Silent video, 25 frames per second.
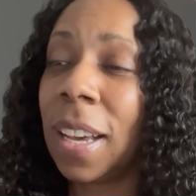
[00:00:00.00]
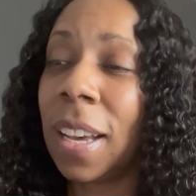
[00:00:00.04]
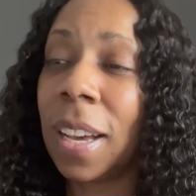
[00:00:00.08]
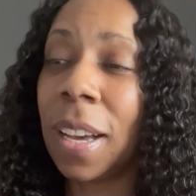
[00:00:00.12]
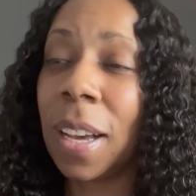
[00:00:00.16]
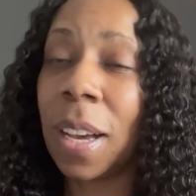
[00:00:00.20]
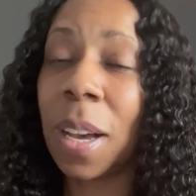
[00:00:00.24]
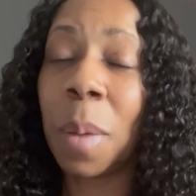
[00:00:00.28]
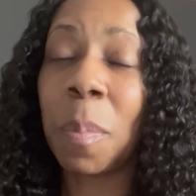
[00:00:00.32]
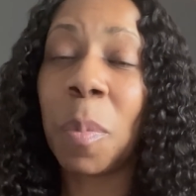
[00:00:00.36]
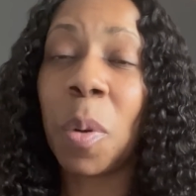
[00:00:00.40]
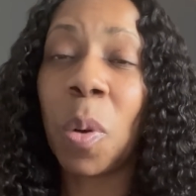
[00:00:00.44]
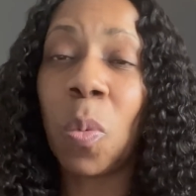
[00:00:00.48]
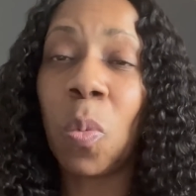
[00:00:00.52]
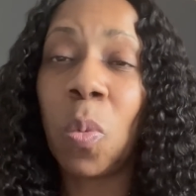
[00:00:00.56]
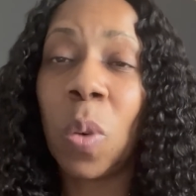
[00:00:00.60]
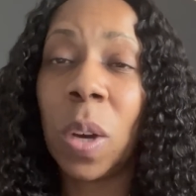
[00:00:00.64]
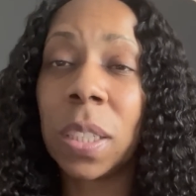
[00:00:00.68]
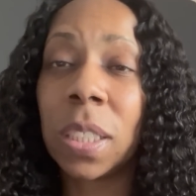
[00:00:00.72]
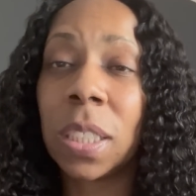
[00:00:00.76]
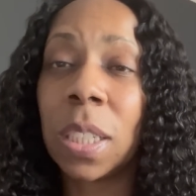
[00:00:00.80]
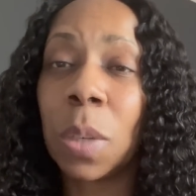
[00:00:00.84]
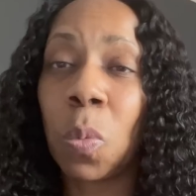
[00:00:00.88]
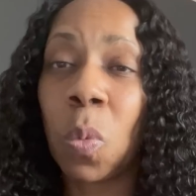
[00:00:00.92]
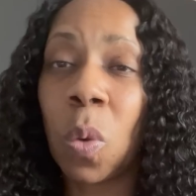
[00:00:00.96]
um,
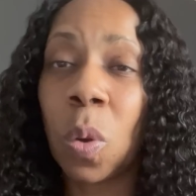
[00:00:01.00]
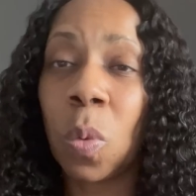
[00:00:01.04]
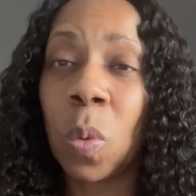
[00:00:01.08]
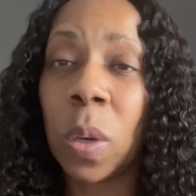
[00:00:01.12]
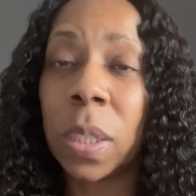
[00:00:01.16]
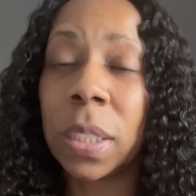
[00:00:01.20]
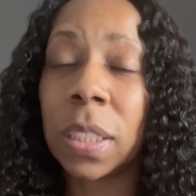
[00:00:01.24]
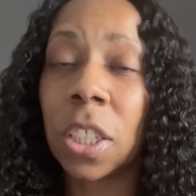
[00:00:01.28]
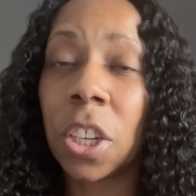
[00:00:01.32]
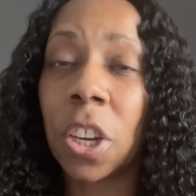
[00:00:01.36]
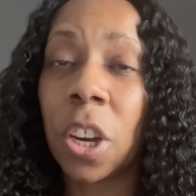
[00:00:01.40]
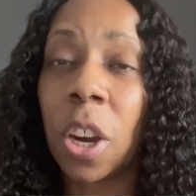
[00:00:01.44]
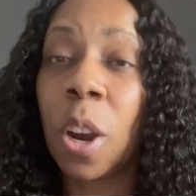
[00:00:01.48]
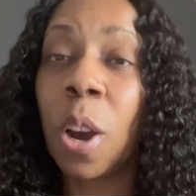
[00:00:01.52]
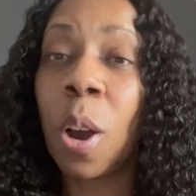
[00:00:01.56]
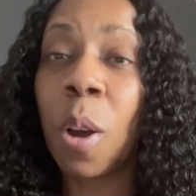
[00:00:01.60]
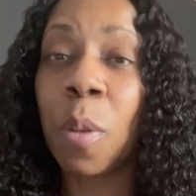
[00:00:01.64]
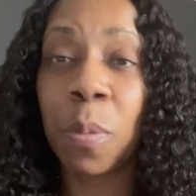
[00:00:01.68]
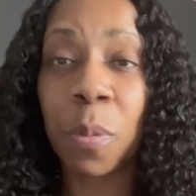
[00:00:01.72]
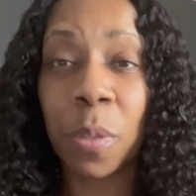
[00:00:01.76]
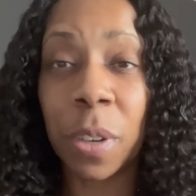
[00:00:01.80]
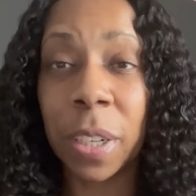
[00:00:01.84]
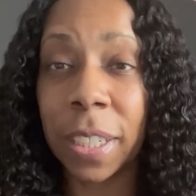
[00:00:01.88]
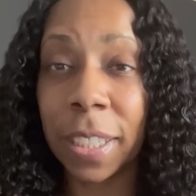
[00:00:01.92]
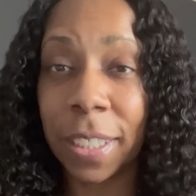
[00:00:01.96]
what the what the
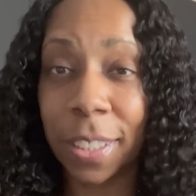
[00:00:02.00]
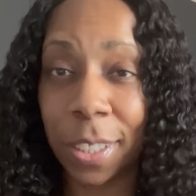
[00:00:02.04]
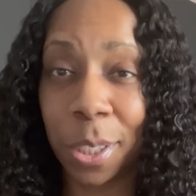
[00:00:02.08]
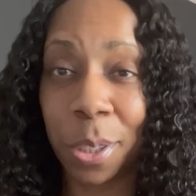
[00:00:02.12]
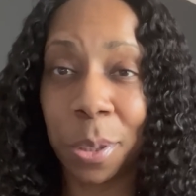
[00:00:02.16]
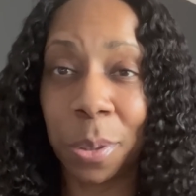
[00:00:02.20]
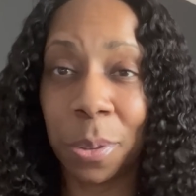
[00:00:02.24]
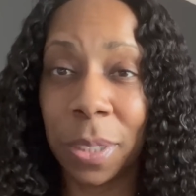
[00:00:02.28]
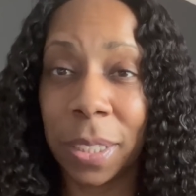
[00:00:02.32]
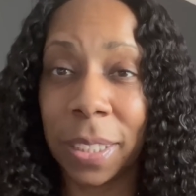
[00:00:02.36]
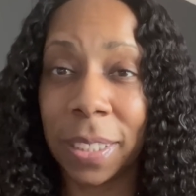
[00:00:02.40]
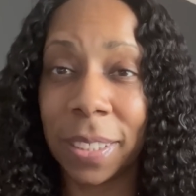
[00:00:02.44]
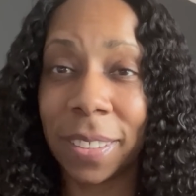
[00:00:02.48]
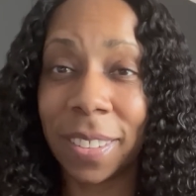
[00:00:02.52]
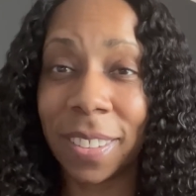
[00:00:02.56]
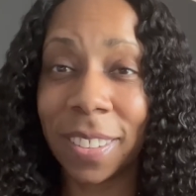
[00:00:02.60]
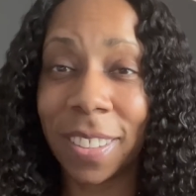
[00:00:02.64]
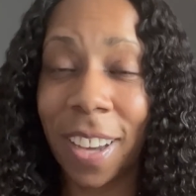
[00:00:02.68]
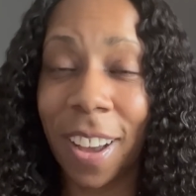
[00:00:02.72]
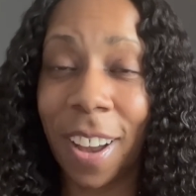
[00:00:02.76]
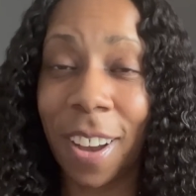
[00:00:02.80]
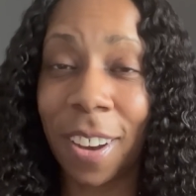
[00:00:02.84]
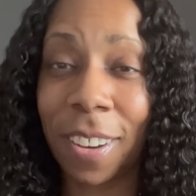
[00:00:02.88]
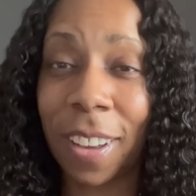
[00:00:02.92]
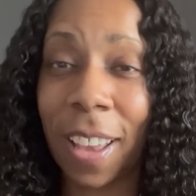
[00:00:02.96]
girlfriend doing?
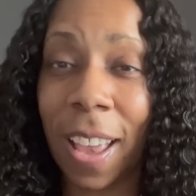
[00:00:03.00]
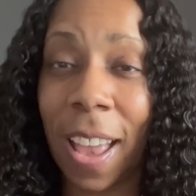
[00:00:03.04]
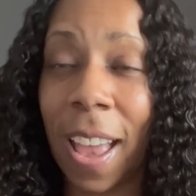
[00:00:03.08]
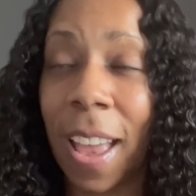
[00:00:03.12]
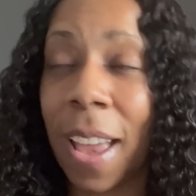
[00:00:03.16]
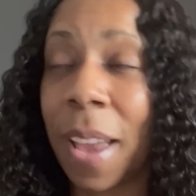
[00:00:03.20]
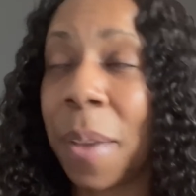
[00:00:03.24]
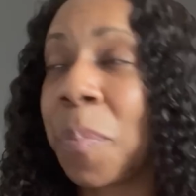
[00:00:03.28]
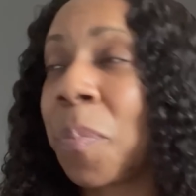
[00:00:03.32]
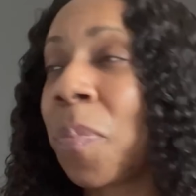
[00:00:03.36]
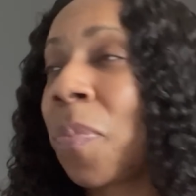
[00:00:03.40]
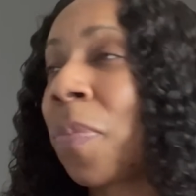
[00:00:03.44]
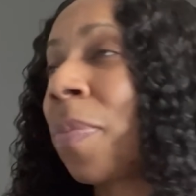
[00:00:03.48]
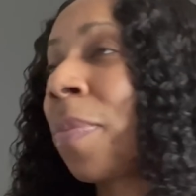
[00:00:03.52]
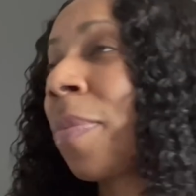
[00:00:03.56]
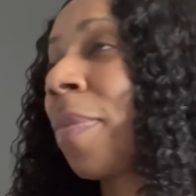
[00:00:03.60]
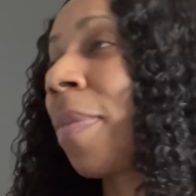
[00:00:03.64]
Okay.